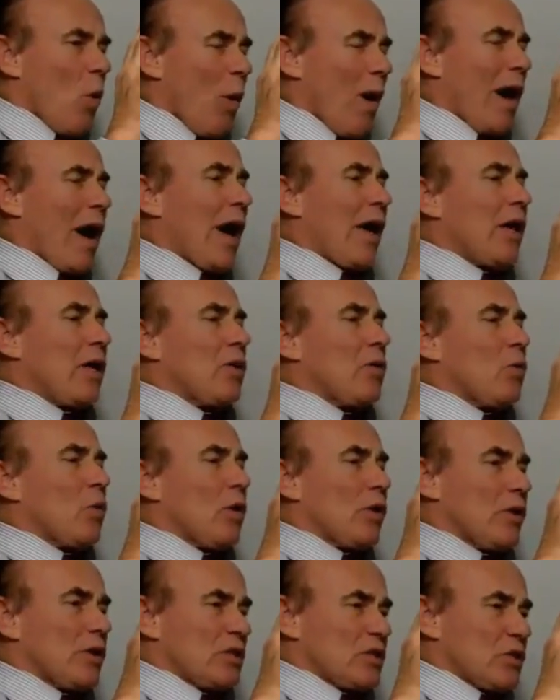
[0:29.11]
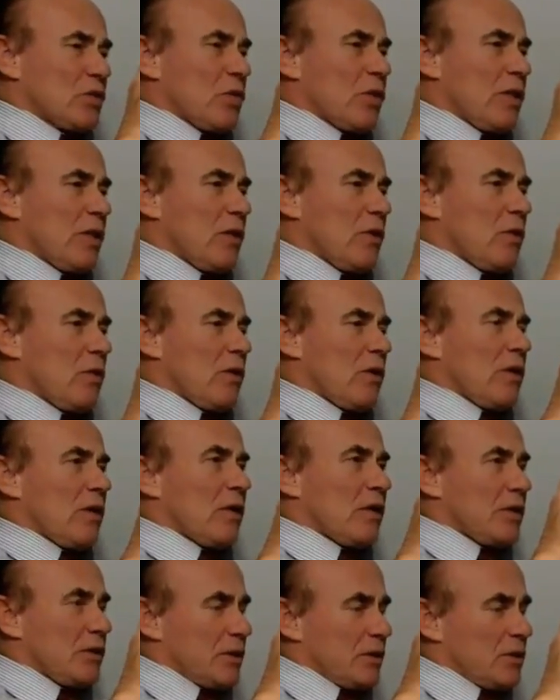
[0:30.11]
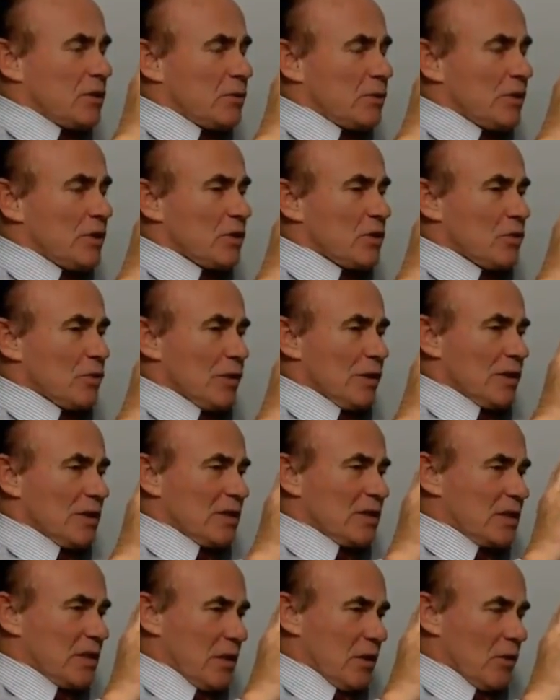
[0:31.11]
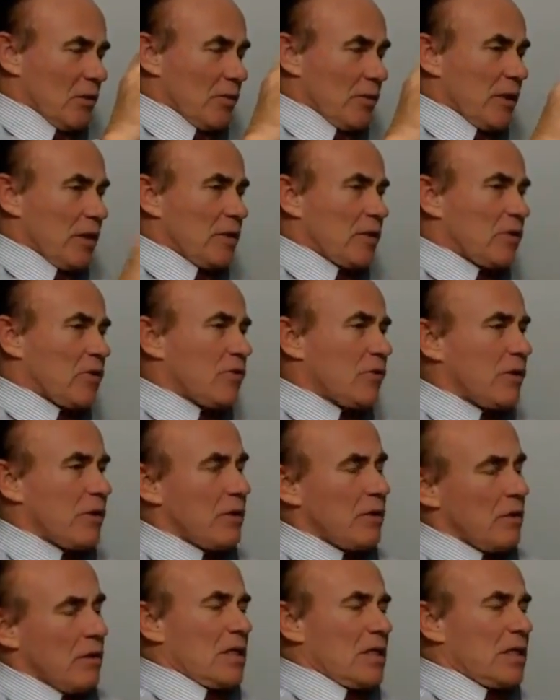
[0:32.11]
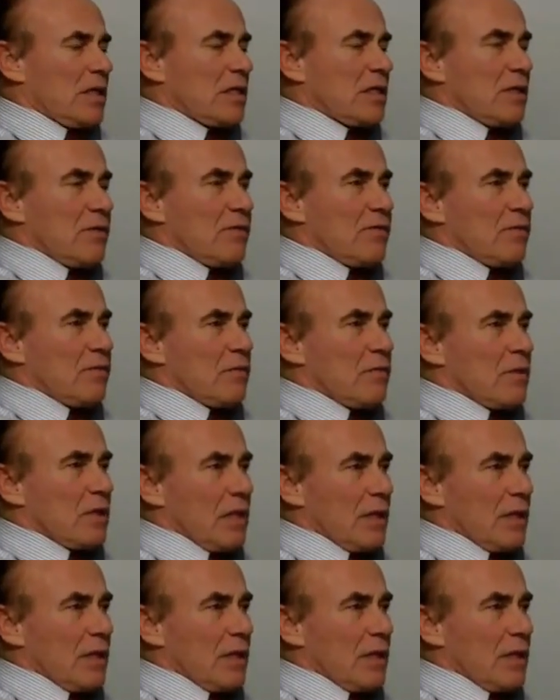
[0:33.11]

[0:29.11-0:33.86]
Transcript: Why and what it's treating. Addiction Buster 1 is tailor-made to treat addictive